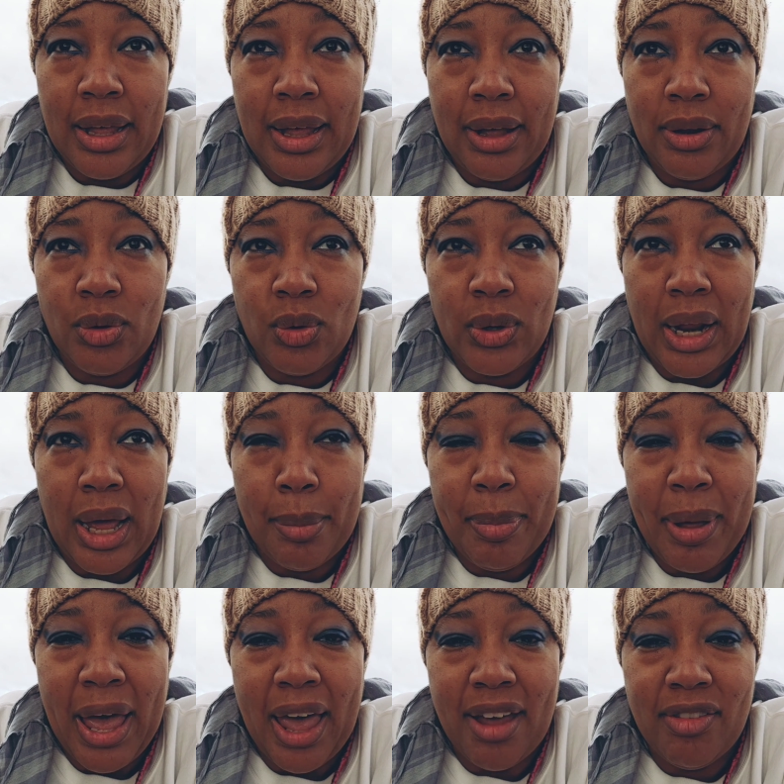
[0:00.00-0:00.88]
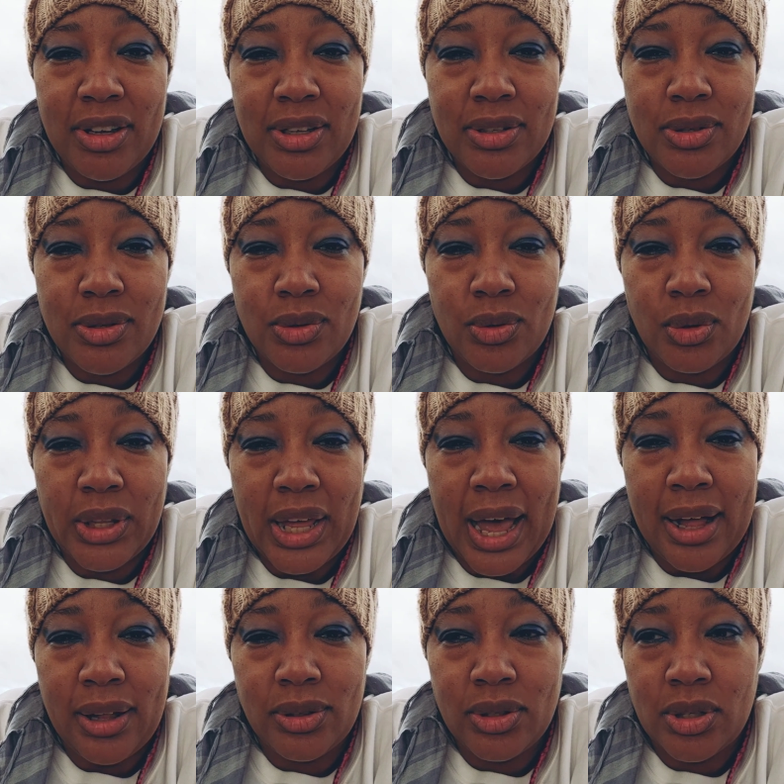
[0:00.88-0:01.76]
and all our parents and all
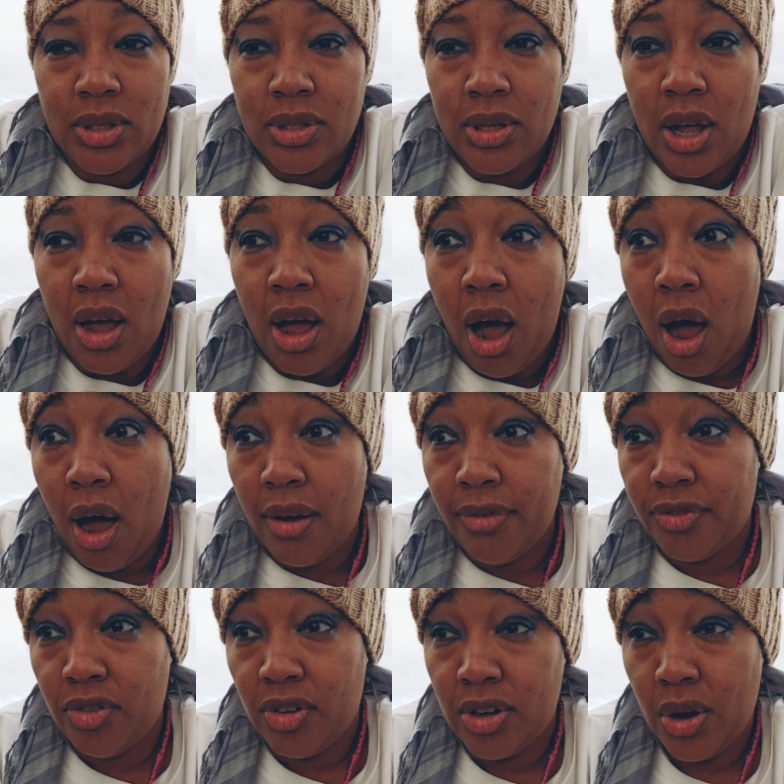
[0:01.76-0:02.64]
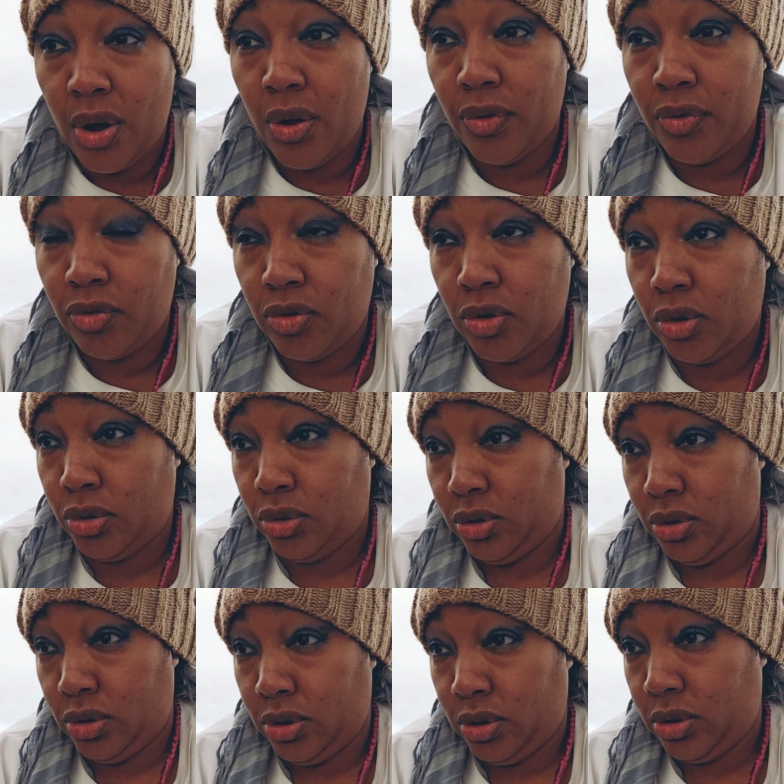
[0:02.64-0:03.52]
the elders like hovering over
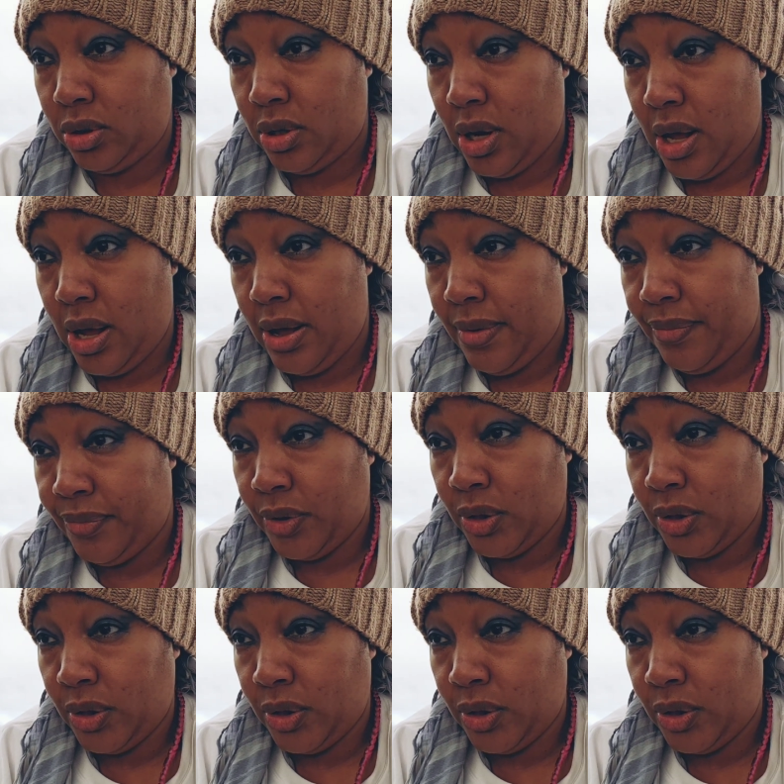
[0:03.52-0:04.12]
us, yeah,